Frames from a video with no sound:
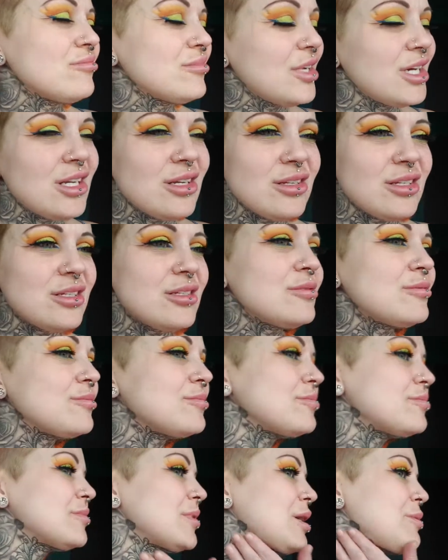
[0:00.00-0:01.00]
I don't
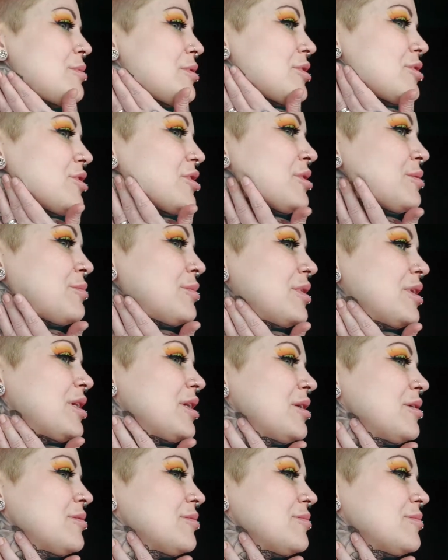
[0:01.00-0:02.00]
know, maybe it's just
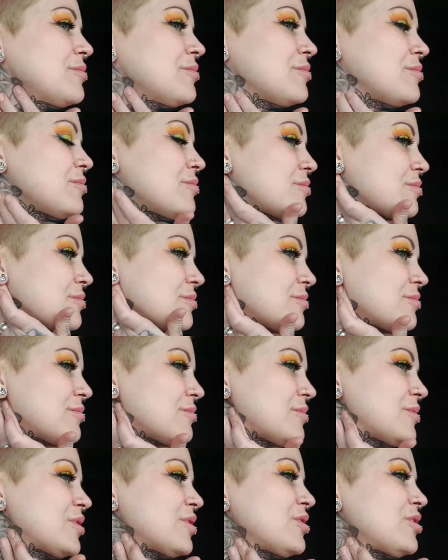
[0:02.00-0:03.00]
me.
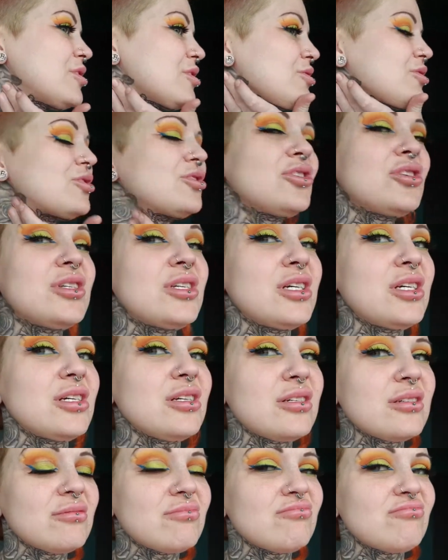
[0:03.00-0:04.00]
Got a sore
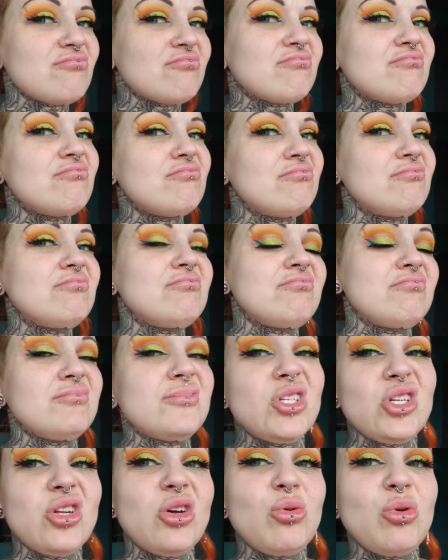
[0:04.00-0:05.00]
neck.
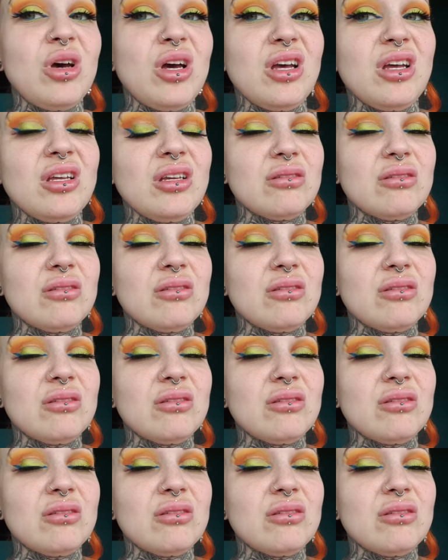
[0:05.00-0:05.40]
Don't know why.